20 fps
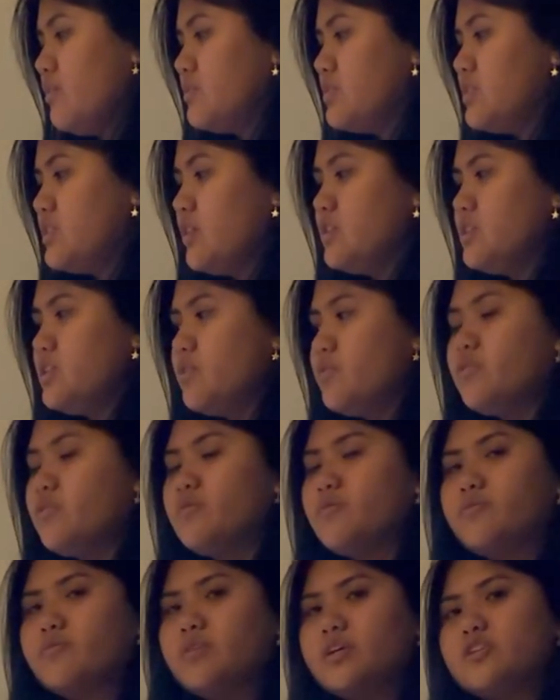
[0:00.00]
the different
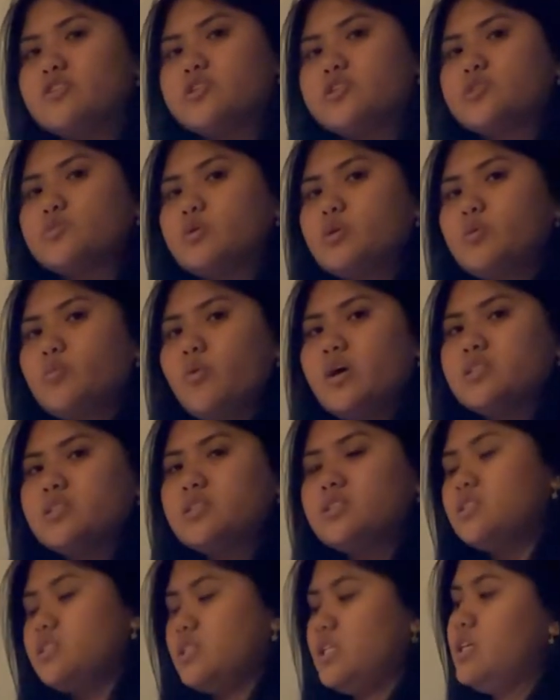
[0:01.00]
features we want to
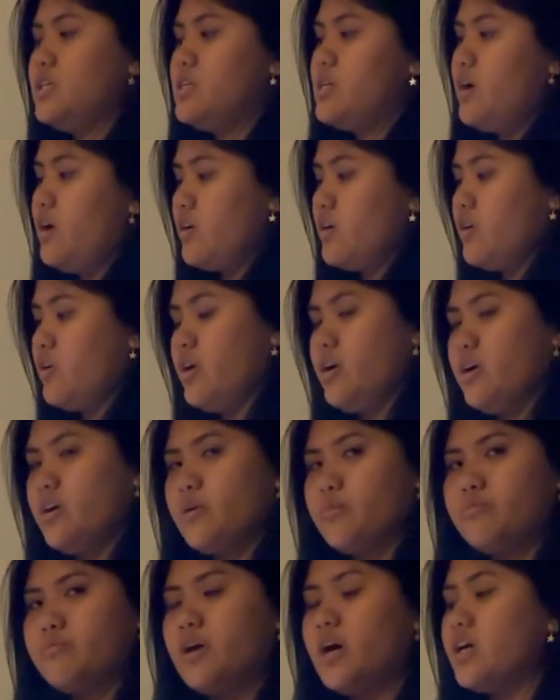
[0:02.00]
see on our
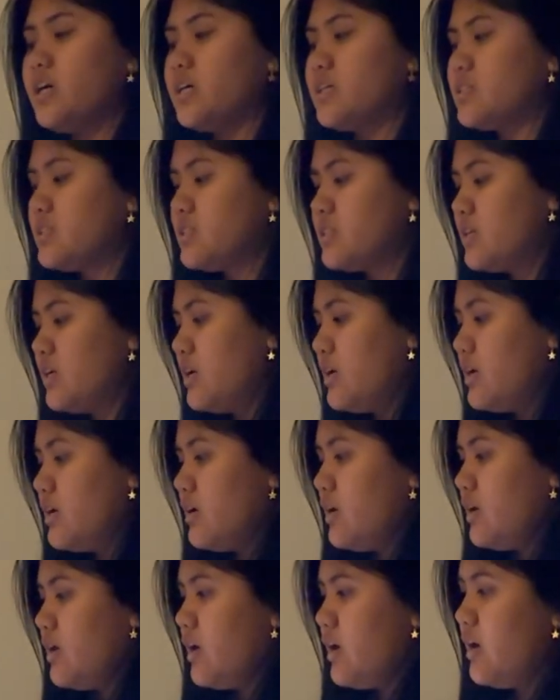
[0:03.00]
product.
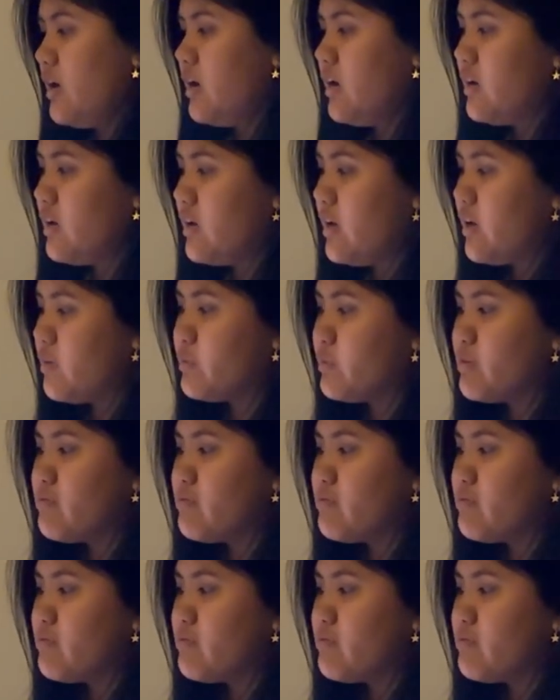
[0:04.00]
And we